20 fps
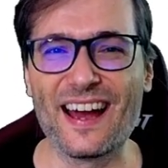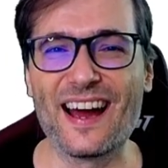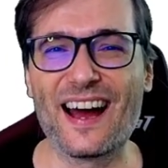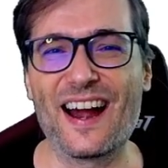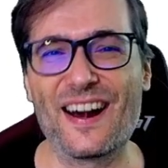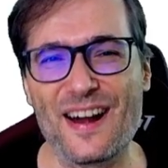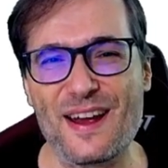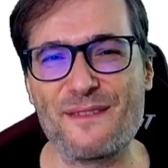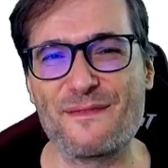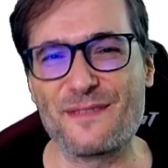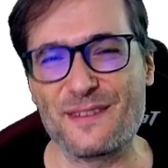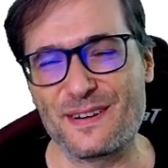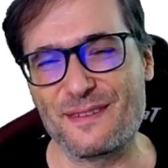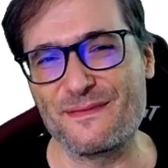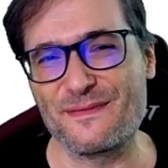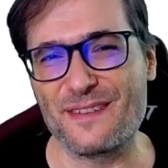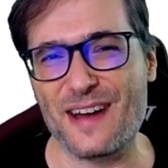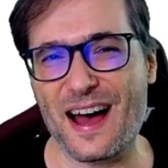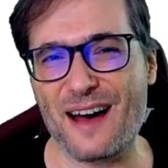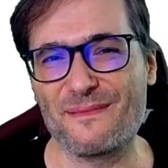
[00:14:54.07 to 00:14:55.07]
All right, Freedom
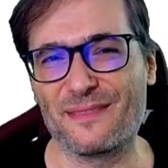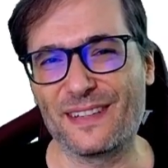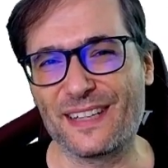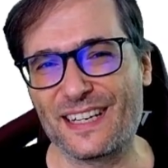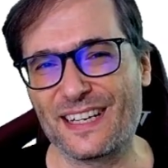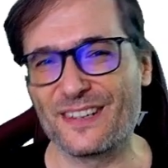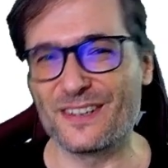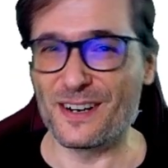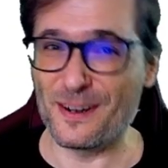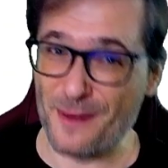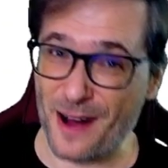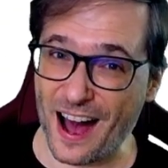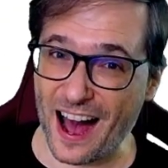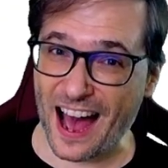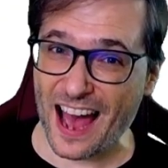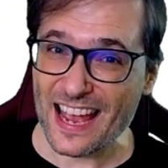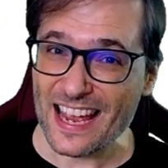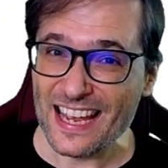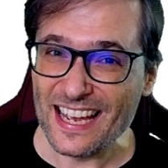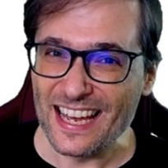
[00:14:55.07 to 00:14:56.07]
Family, who am
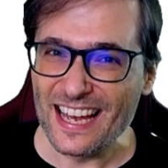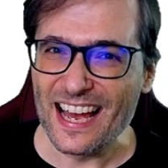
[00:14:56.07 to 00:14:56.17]
I?